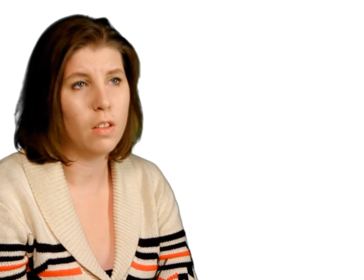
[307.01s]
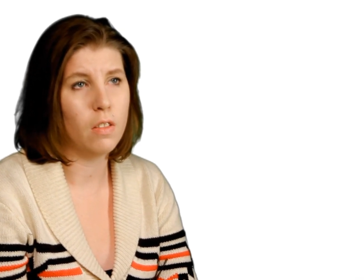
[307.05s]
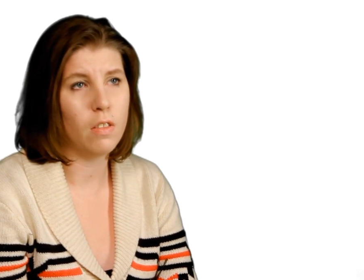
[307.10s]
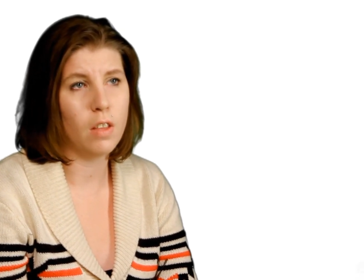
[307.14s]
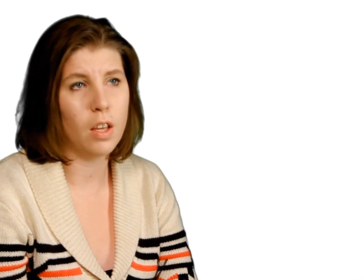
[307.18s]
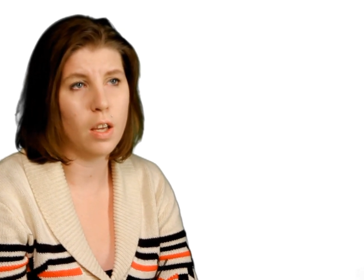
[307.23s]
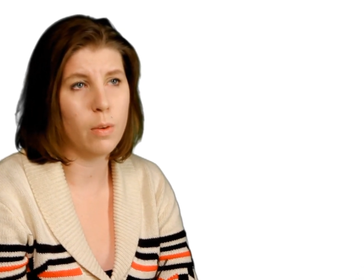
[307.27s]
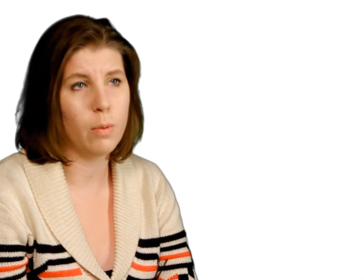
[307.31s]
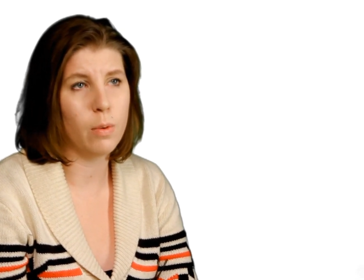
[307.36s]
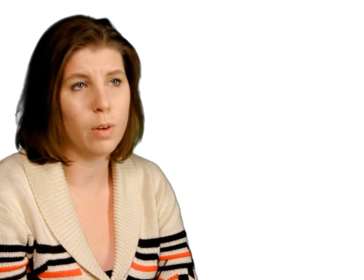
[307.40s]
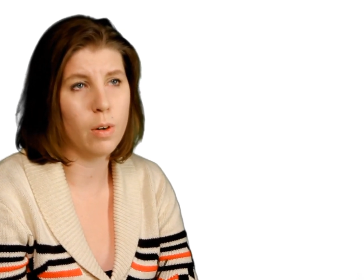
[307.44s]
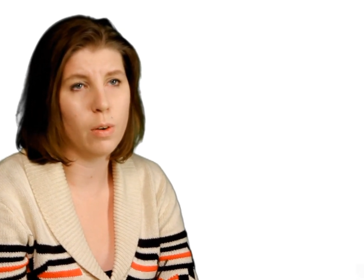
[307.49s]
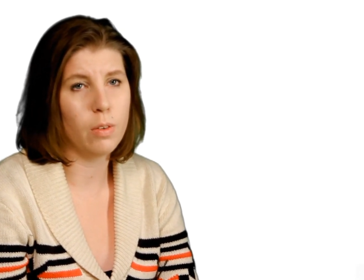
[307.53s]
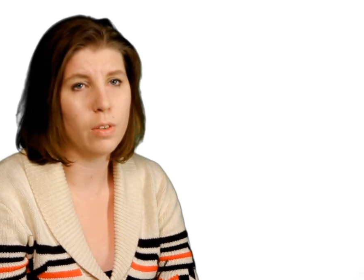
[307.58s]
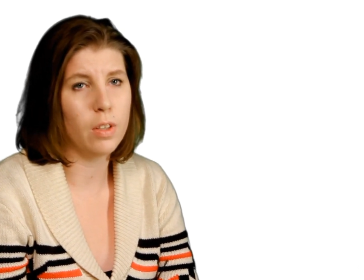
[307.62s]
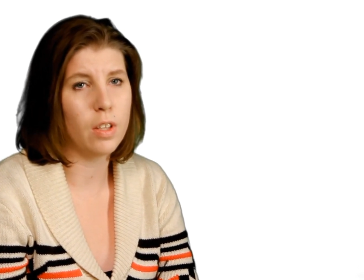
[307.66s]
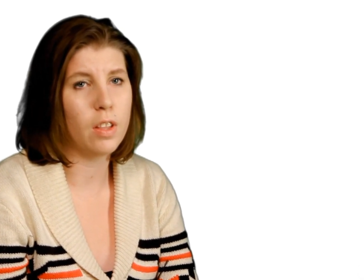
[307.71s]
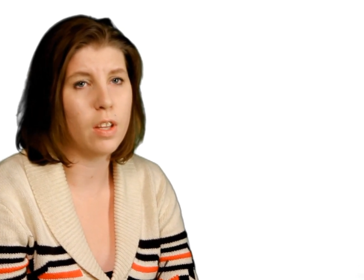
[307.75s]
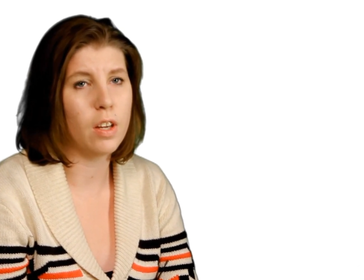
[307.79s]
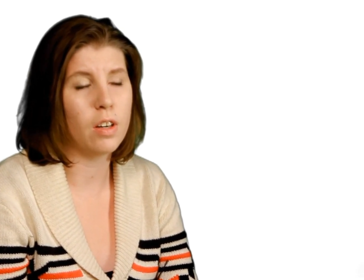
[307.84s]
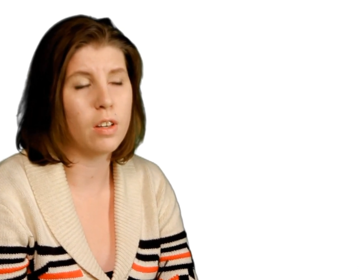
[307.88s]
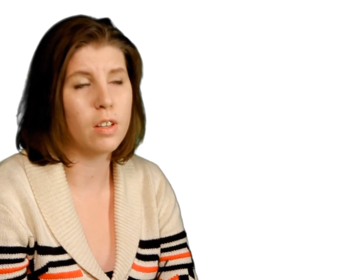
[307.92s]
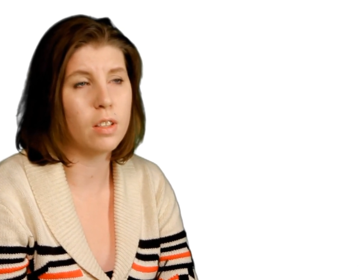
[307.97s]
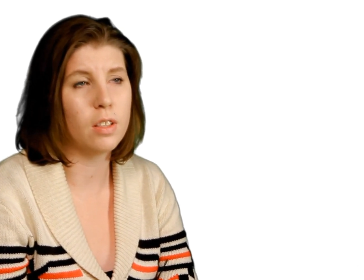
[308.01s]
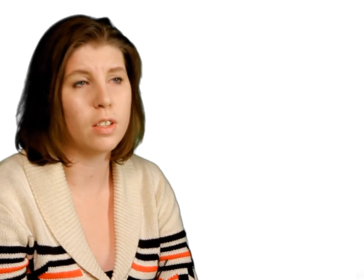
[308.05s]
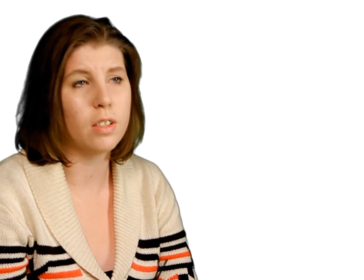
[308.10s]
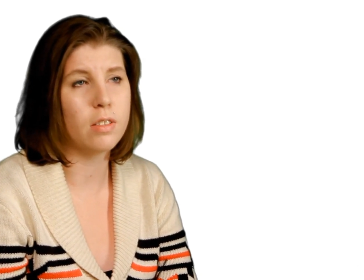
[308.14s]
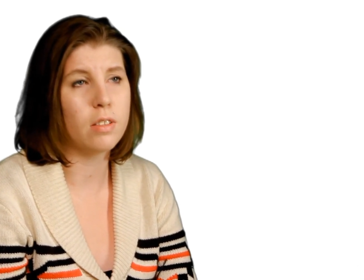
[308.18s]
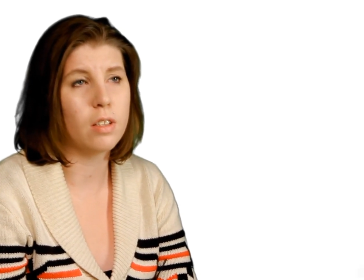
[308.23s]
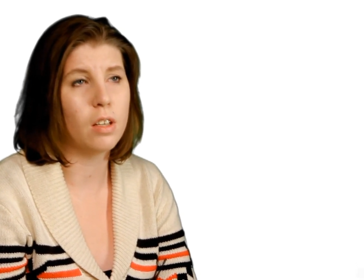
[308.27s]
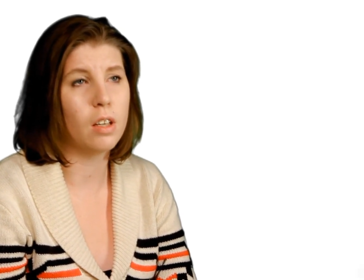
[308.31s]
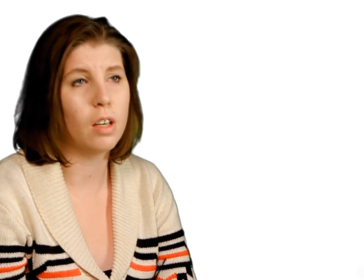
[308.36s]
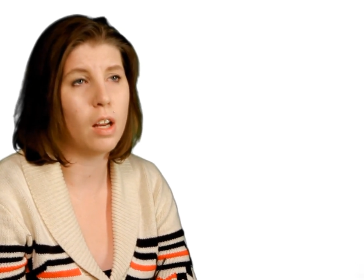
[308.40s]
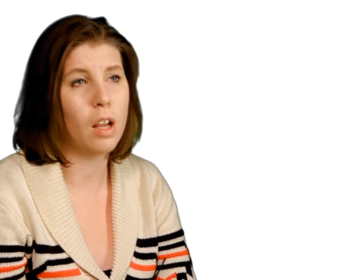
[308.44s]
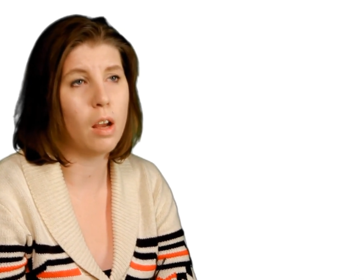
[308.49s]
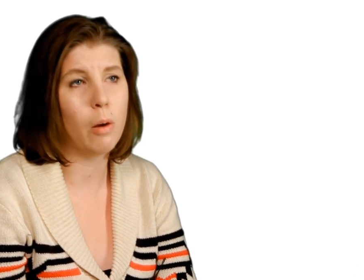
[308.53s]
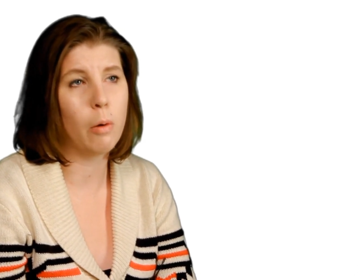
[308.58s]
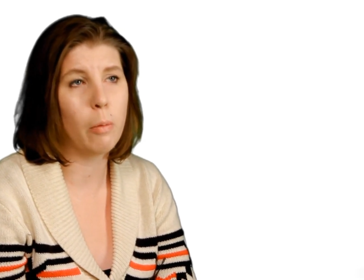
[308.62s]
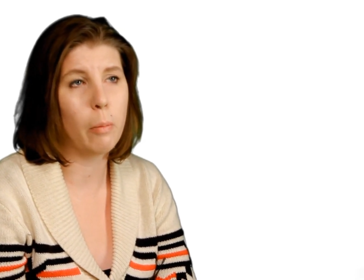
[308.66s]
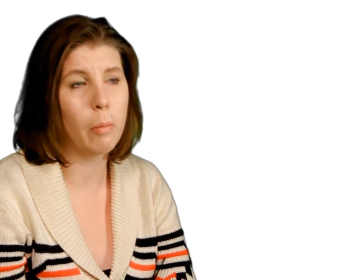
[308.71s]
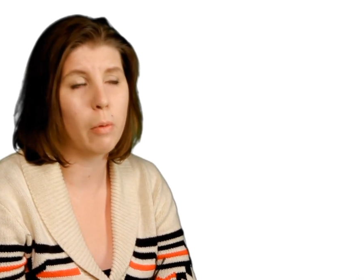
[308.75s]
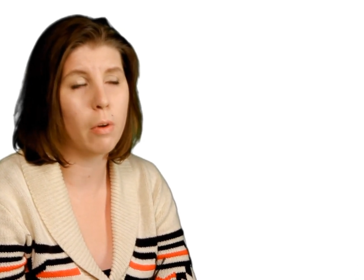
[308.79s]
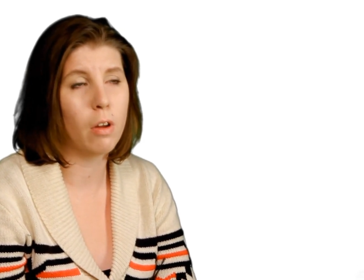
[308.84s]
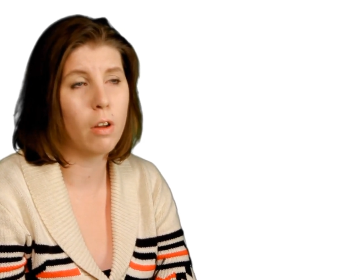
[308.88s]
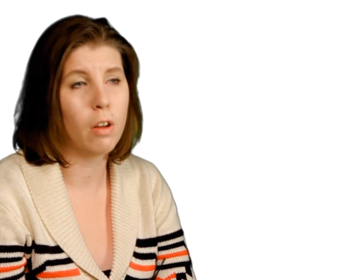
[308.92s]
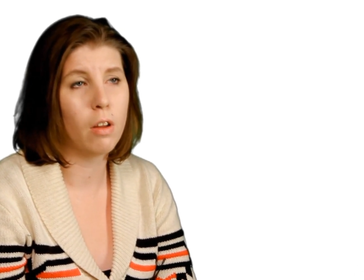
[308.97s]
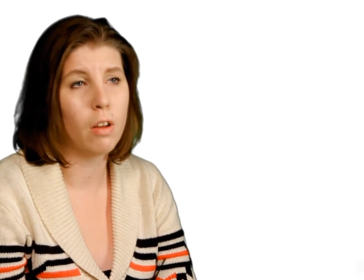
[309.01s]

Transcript: They were only there to listen and help.